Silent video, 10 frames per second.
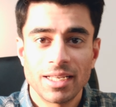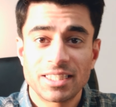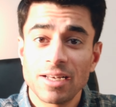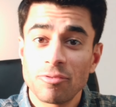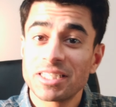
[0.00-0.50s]

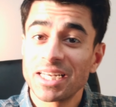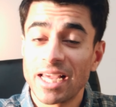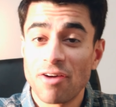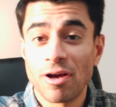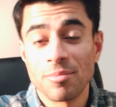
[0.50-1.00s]
Until recently,
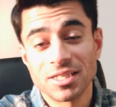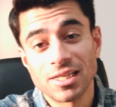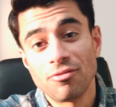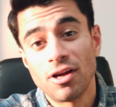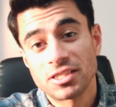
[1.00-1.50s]
I found
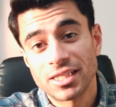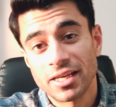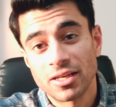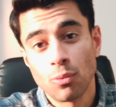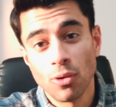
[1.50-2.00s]
myself
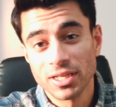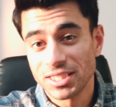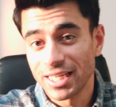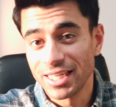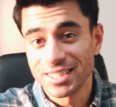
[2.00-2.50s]
asking, what is the
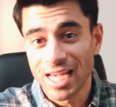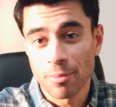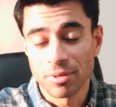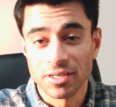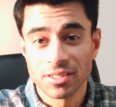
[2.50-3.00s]
key to
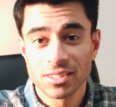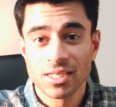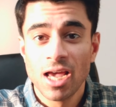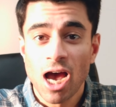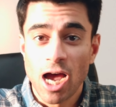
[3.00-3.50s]
happiness?
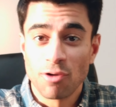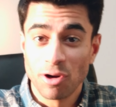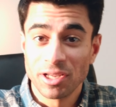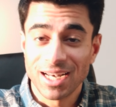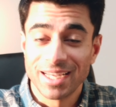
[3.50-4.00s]

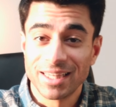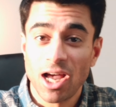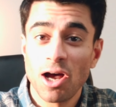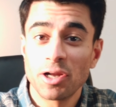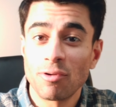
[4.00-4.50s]
Ironically, the
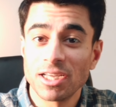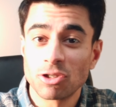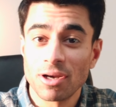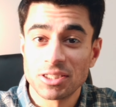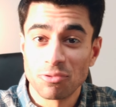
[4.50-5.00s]
harder I
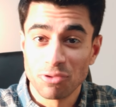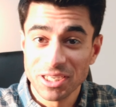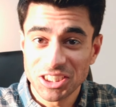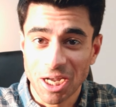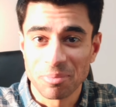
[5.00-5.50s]
tried to
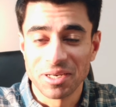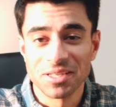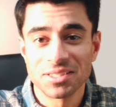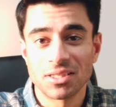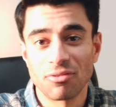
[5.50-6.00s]
reach
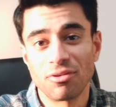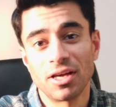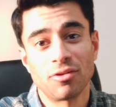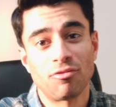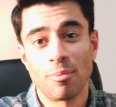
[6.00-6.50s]
happiness, the
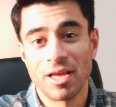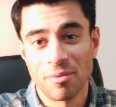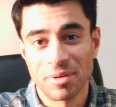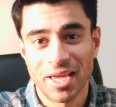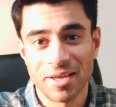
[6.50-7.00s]
further from it I
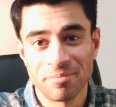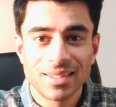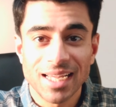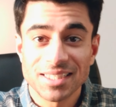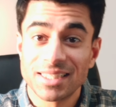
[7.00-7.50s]
became.
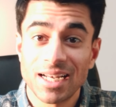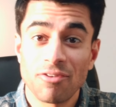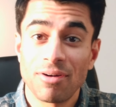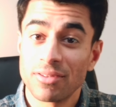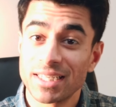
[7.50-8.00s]
That's until I
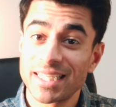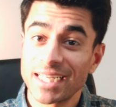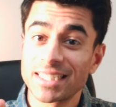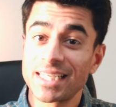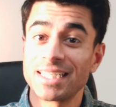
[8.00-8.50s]
found the
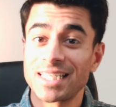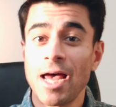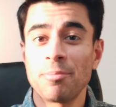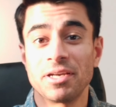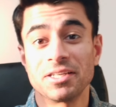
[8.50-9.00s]
6 keys to
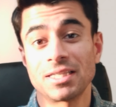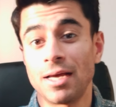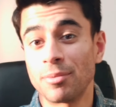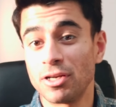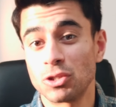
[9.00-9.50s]
happiness that
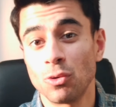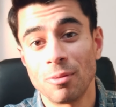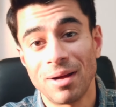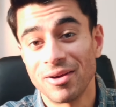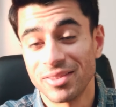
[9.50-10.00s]
I'm going to talk
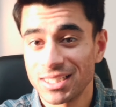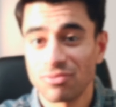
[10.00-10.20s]
about in this